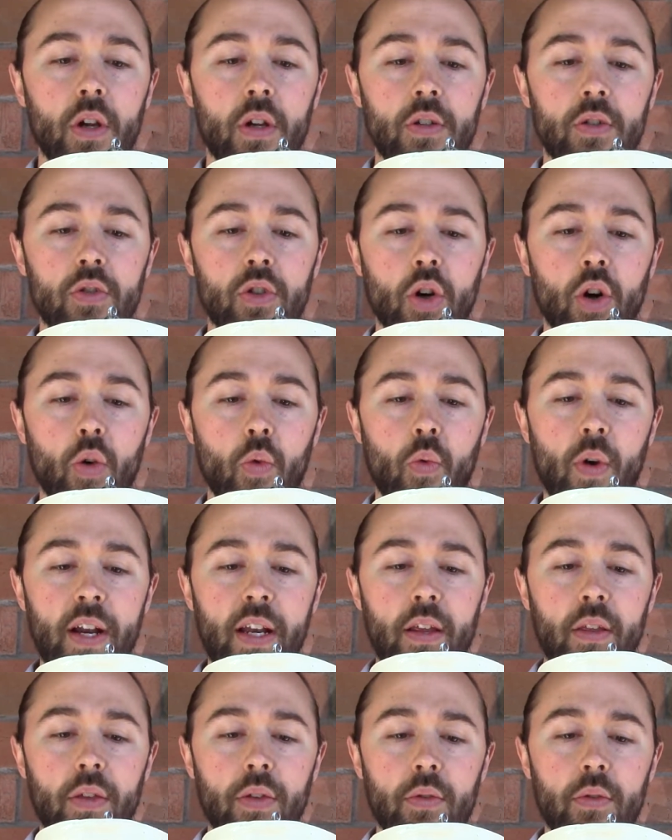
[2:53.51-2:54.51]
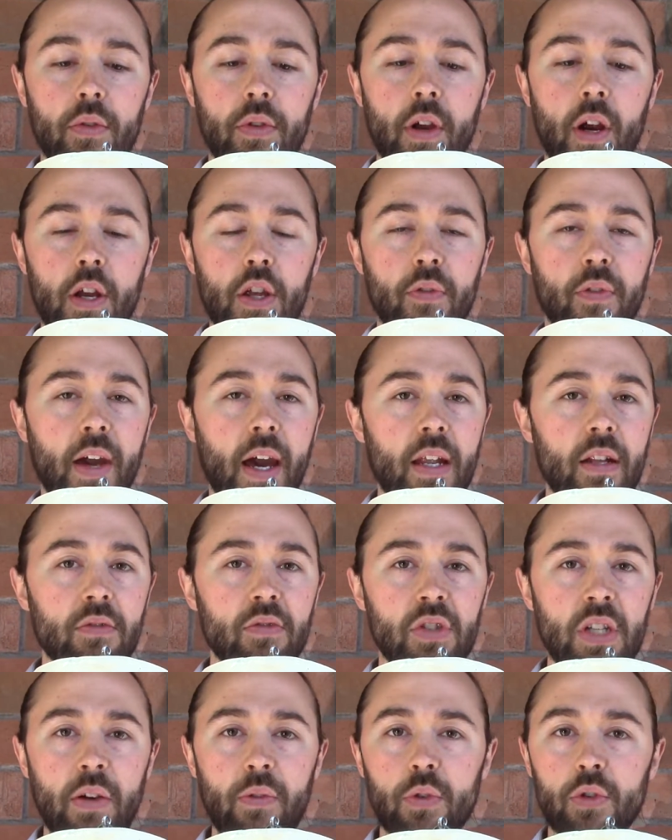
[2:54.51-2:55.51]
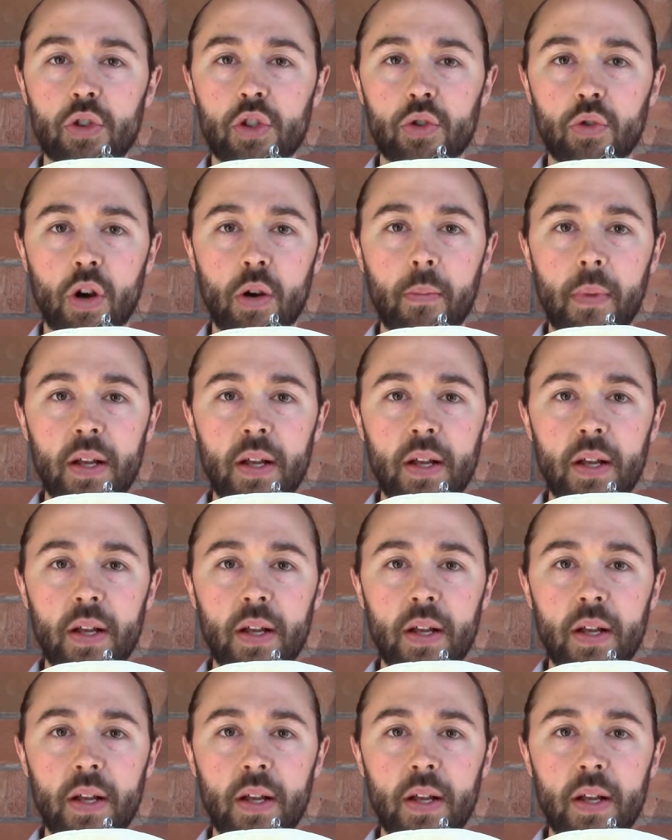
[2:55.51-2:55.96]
So running through there, you've got several short